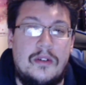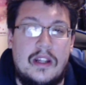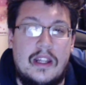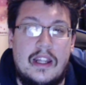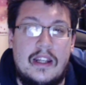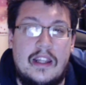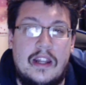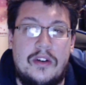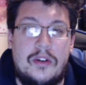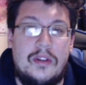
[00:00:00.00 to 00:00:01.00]
and they
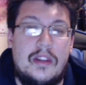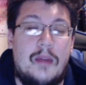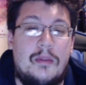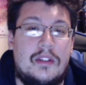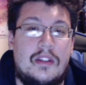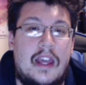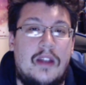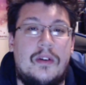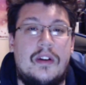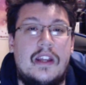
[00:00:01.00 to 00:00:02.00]
don't know the damages of that
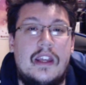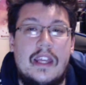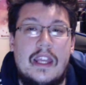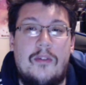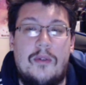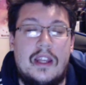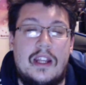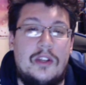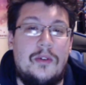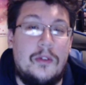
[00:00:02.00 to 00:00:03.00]
or even what that
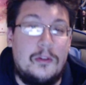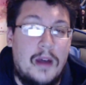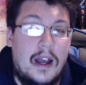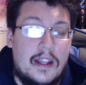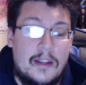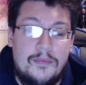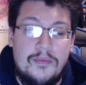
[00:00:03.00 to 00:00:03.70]
could do to his body.